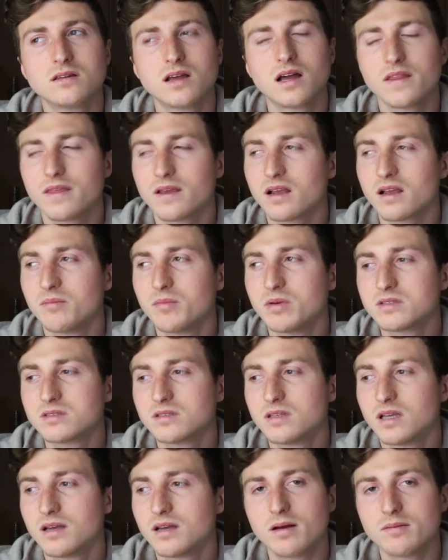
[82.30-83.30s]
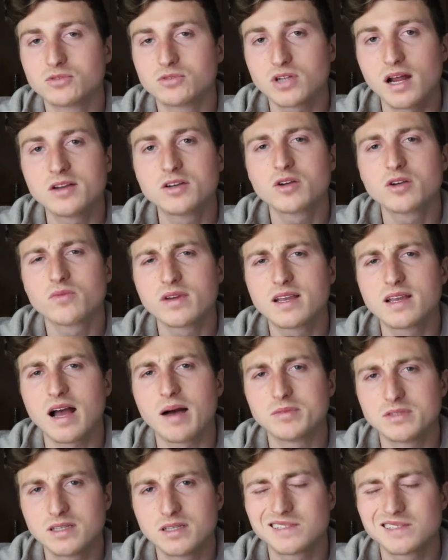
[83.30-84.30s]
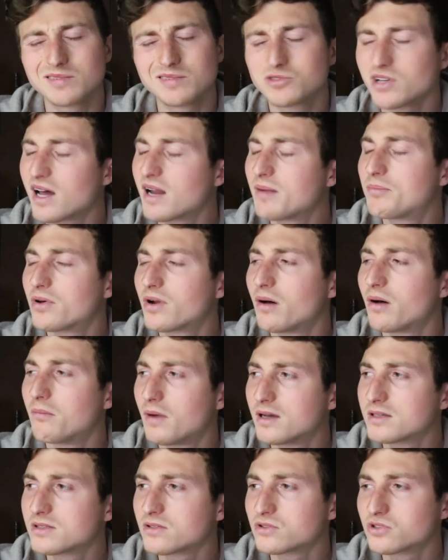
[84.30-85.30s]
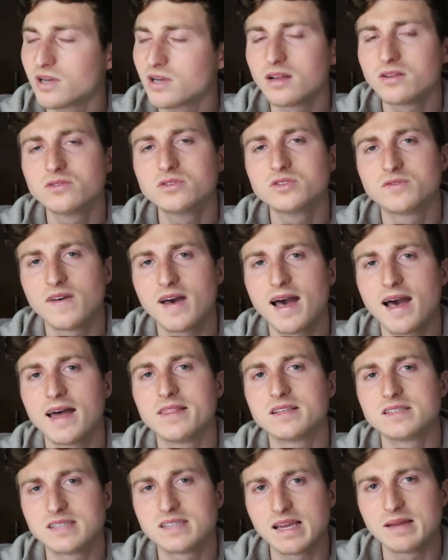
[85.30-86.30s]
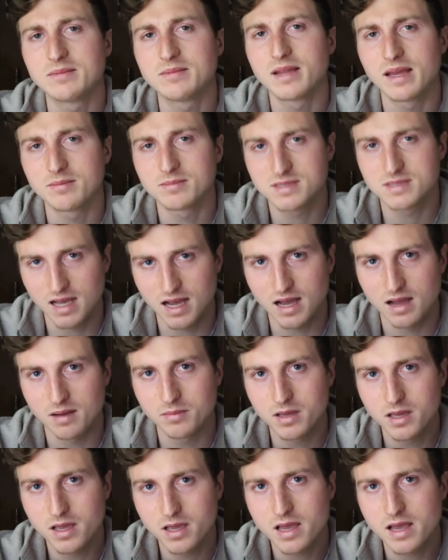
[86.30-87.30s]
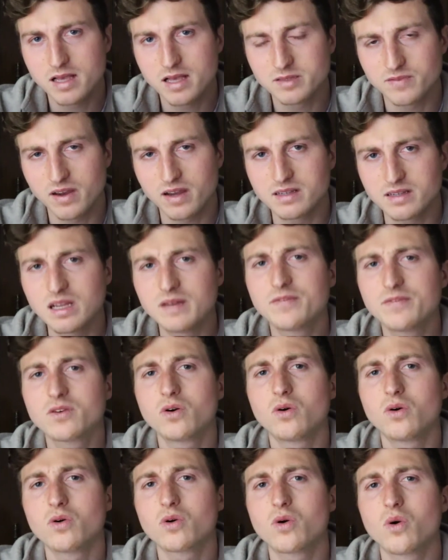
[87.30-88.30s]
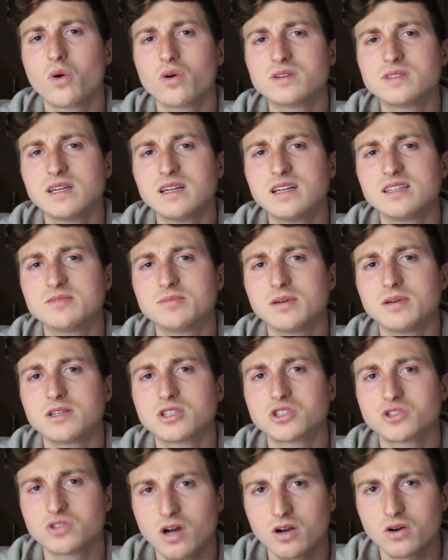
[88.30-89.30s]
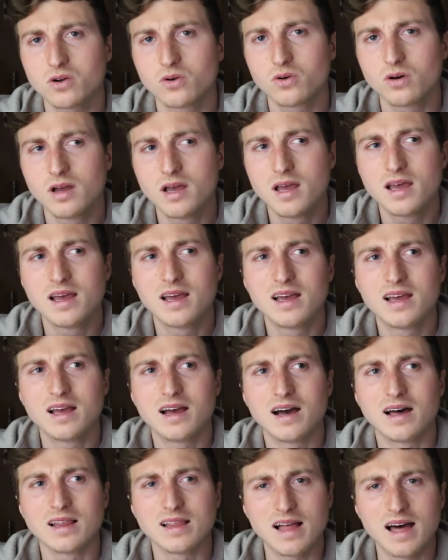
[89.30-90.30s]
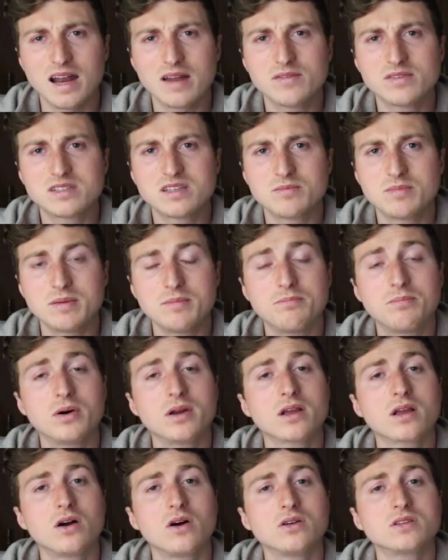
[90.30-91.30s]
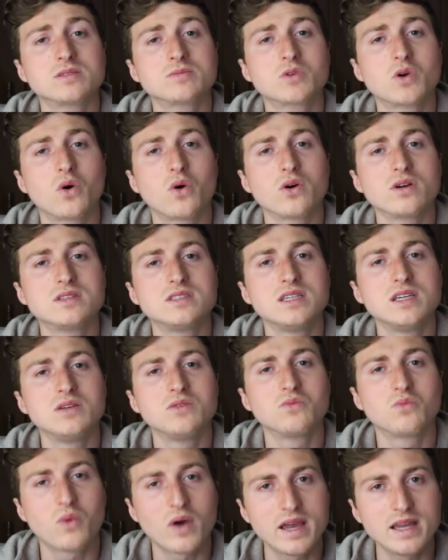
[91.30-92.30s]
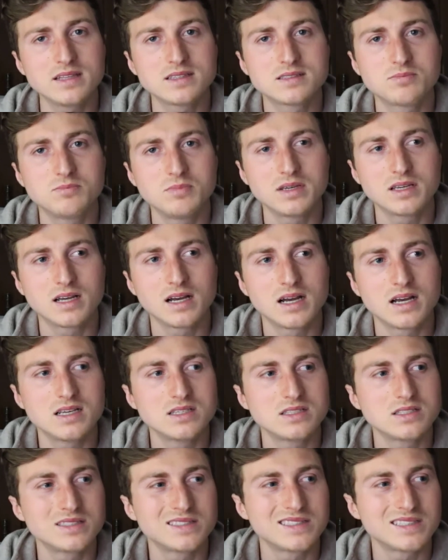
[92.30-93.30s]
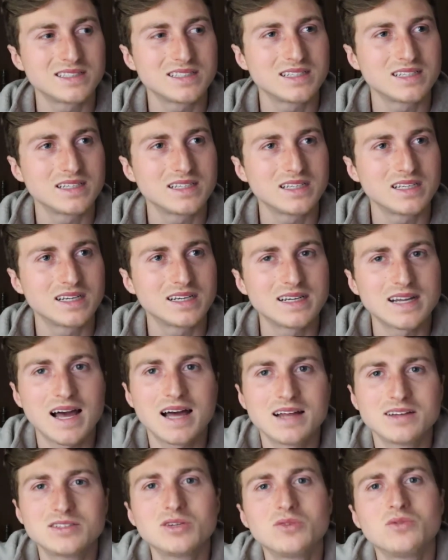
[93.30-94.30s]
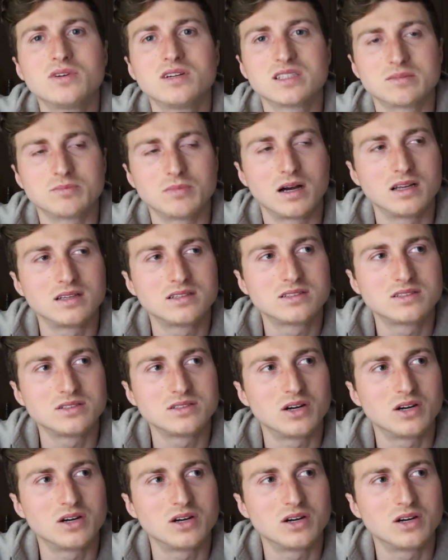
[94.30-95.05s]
I think I mentioned that. I'm trying to do a recomposition. I'm trying to put on muscle, trying to lose fat at the same damn time. It's very difficult. Quarantine has been a struggle. A lot of us have been putting on some quarantine weight because you're not doing as much.